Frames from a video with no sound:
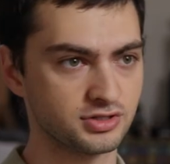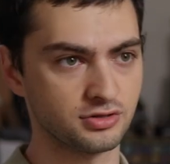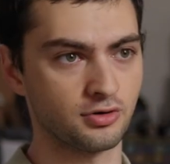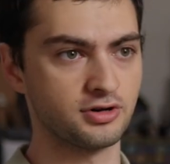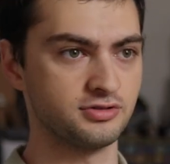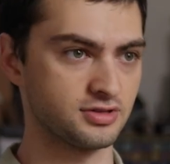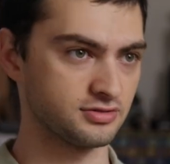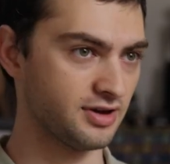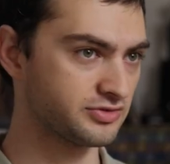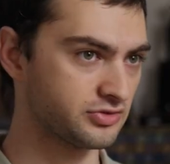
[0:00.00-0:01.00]
So are you to the
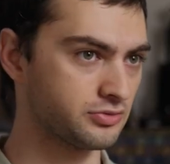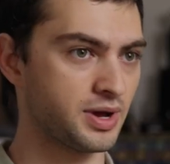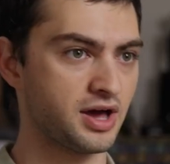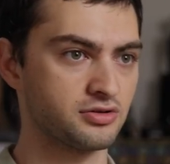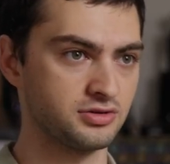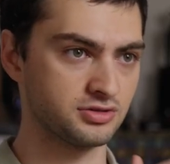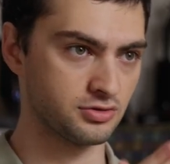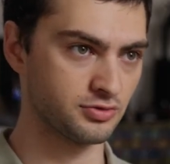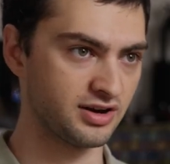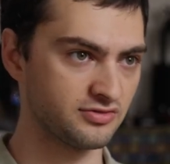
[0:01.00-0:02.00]
left of the path? Are you to
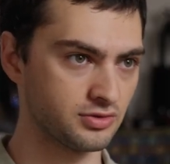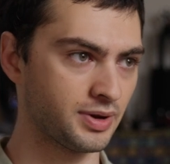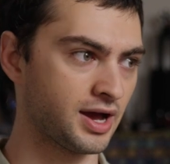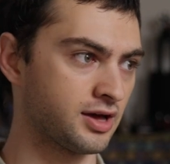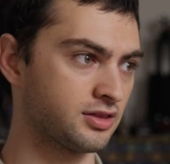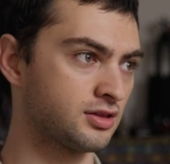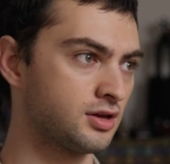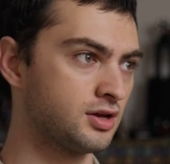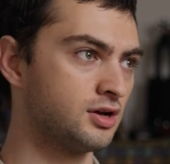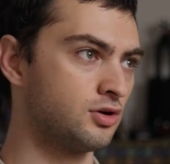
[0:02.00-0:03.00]
the right of the path?
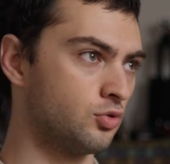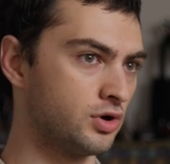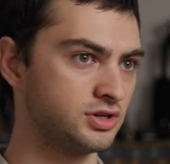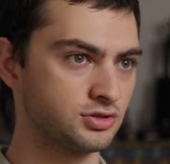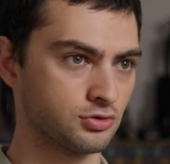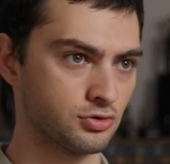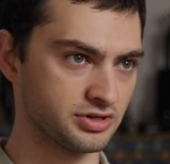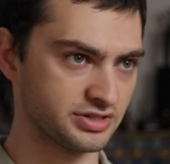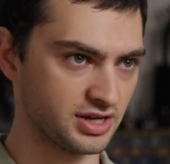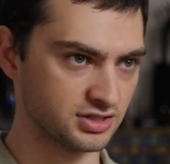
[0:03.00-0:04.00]
What is your
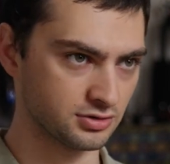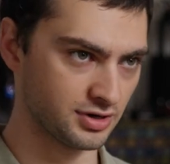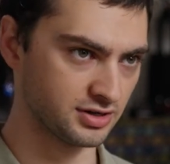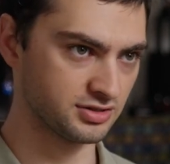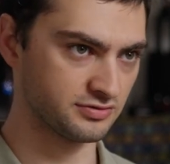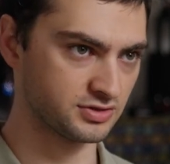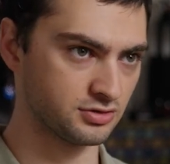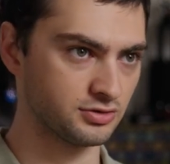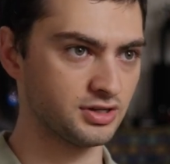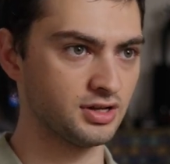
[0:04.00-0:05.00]
orientation relative
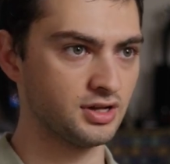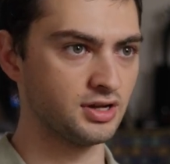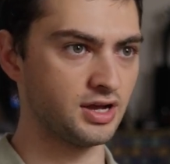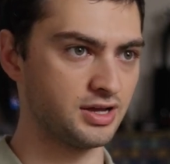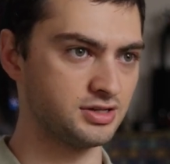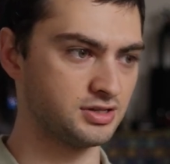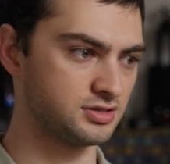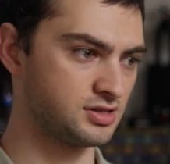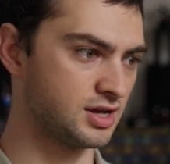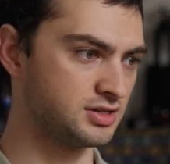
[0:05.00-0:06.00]
to it? And
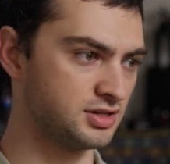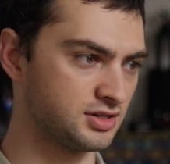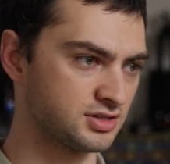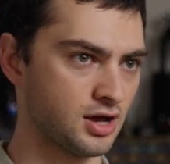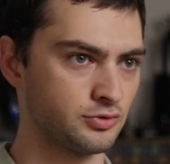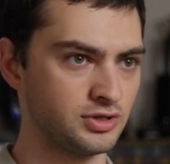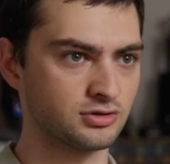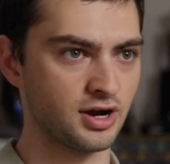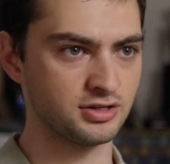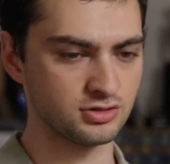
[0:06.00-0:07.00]
the idea is that we
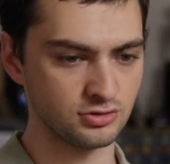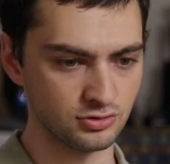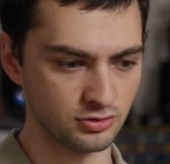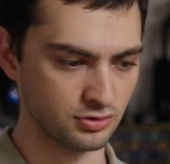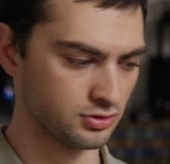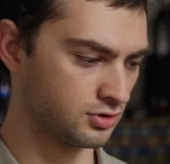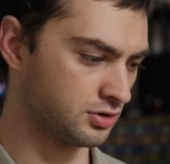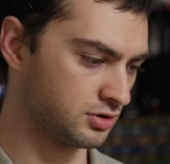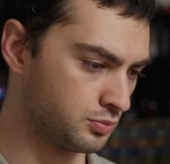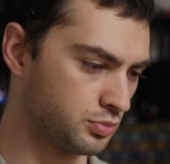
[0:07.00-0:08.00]
try to
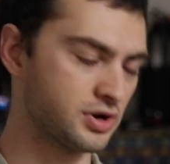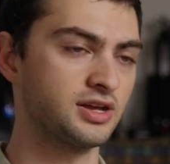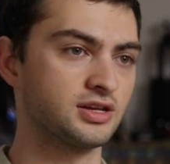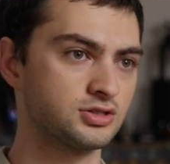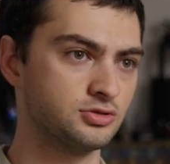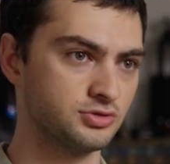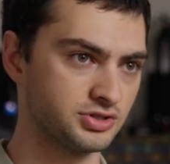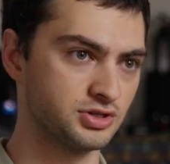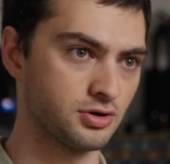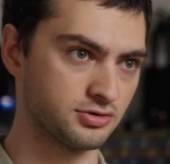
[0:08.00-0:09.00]
bring it to a
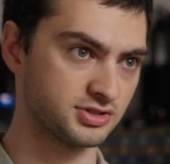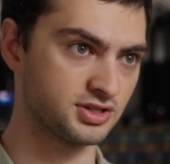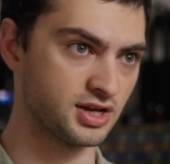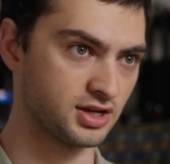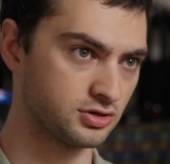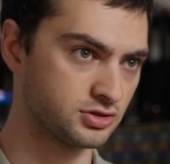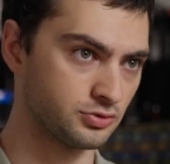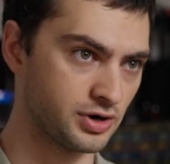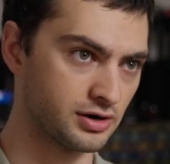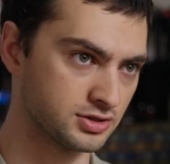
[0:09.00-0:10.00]
zero state to
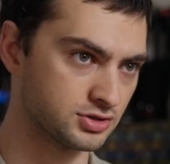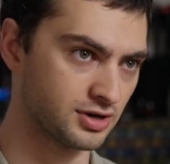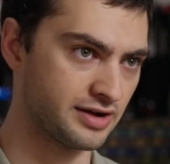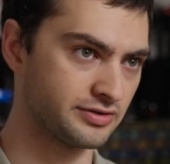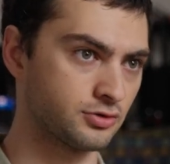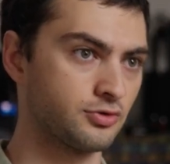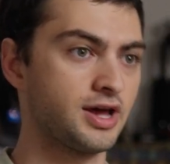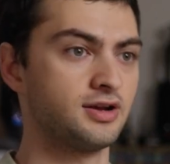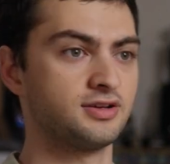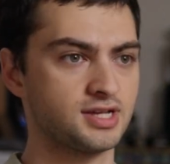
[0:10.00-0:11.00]
where it's driving
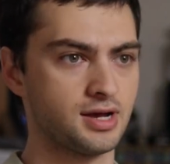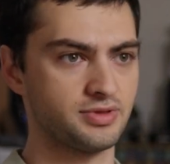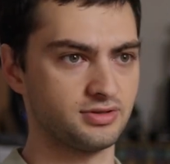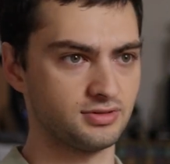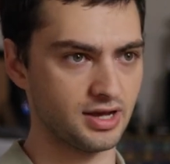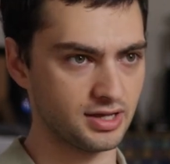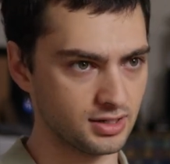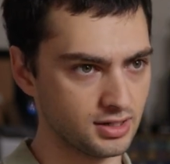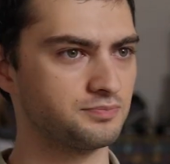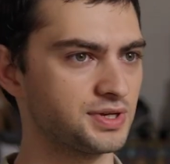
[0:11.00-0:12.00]
right on top of the line.